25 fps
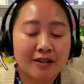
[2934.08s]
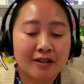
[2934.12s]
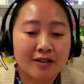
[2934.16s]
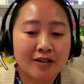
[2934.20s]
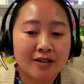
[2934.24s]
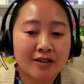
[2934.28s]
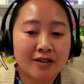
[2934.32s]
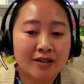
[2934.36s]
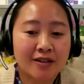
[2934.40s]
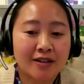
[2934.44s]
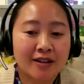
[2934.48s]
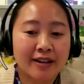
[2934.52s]

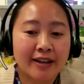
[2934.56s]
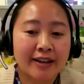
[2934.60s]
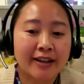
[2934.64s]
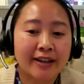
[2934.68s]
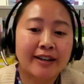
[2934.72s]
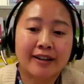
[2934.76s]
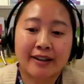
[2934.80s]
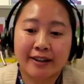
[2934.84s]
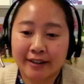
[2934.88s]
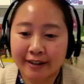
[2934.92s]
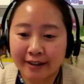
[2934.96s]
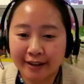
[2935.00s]
just
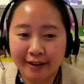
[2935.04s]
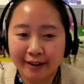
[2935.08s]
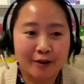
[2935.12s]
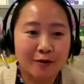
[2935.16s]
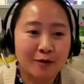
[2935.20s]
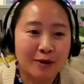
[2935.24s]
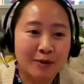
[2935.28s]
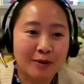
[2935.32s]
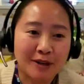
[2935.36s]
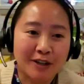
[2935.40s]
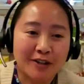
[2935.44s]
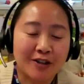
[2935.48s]
like
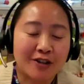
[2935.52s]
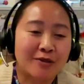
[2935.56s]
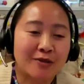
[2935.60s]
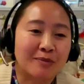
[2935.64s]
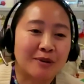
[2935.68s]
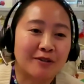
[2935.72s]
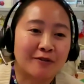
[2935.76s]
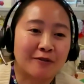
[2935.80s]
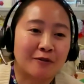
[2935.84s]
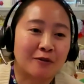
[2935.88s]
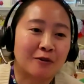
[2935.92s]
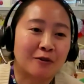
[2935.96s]
we
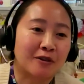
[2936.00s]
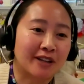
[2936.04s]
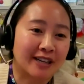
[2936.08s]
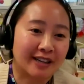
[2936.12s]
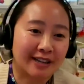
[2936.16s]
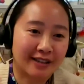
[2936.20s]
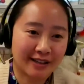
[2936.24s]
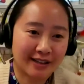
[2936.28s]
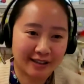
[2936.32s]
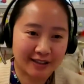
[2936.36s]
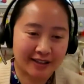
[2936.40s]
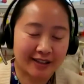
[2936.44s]
mentioned before,
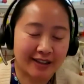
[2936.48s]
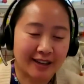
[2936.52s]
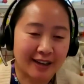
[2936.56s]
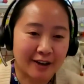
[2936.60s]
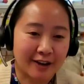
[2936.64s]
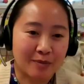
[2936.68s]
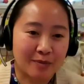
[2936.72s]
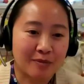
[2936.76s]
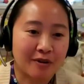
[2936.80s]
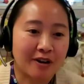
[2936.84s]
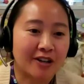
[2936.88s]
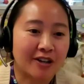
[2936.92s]
like
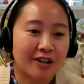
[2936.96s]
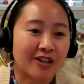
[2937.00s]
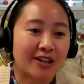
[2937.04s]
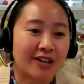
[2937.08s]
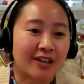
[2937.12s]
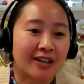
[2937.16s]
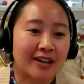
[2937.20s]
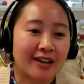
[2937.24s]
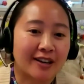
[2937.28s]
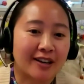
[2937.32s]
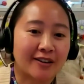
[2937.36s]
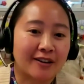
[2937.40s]
testing out a
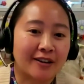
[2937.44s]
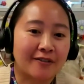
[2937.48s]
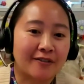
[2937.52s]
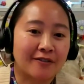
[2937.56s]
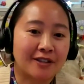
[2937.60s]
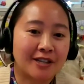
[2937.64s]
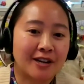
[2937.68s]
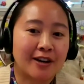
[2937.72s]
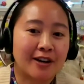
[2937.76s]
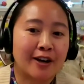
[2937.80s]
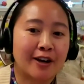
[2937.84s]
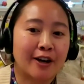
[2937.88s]
project ahead
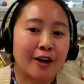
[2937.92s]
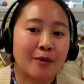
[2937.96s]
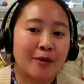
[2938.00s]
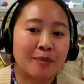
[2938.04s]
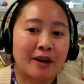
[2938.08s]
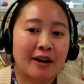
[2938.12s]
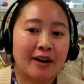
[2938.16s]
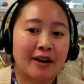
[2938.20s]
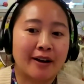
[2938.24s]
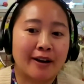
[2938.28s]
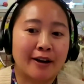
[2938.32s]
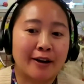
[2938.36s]
of
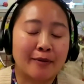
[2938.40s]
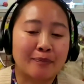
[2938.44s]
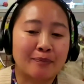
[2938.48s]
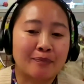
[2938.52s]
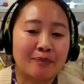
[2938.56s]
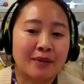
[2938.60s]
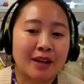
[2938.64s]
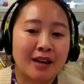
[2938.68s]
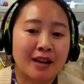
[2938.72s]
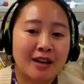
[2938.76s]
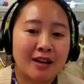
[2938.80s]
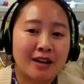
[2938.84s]
time.
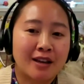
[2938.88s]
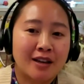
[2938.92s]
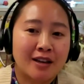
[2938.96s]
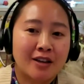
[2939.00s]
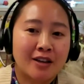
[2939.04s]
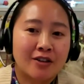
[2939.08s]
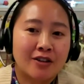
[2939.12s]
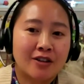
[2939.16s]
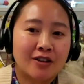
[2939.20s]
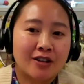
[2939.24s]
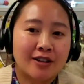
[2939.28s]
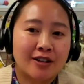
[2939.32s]

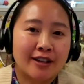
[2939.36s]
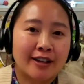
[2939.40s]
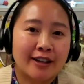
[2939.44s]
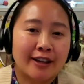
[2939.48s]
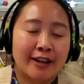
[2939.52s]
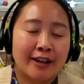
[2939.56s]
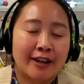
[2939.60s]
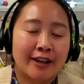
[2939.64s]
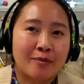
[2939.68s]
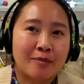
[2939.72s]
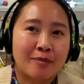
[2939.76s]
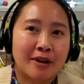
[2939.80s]
Just
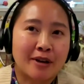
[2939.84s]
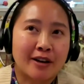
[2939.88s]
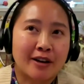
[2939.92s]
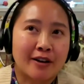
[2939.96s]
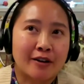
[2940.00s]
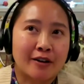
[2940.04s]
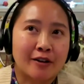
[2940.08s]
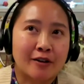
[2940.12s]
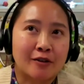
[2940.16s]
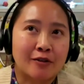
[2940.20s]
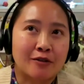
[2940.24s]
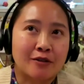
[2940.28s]
thinking
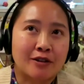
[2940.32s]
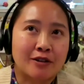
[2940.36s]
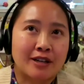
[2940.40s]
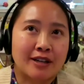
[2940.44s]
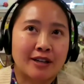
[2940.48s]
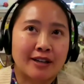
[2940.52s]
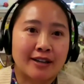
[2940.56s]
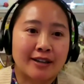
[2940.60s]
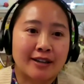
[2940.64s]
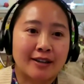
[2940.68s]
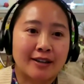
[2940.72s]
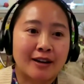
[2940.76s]
about,
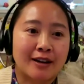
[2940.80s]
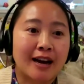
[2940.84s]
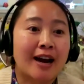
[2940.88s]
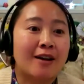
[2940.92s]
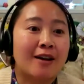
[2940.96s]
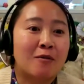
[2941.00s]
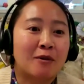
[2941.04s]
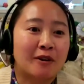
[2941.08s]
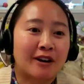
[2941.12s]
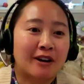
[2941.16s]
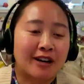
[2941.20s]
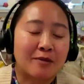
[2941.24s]

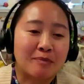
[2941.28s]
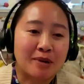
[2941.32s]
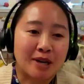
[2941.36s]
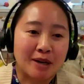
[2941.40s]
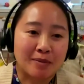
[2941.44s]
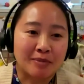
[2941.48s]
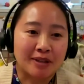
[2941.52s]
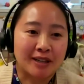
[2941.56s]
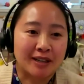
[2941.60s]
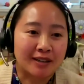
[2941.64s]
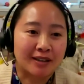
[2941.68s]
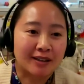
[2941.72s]
I work at a
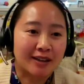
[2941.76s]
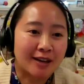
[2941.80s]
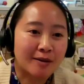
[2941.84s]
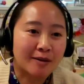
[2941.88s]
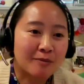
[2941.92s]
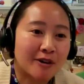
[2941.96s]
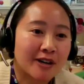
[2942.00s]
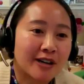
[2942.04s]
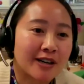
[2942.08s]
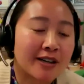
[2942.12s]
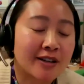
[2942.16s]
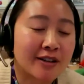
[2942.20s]
public
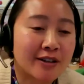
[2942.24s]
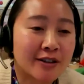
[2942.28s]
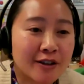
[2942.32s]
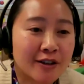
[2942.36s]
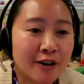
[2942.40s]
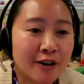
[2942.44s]
library,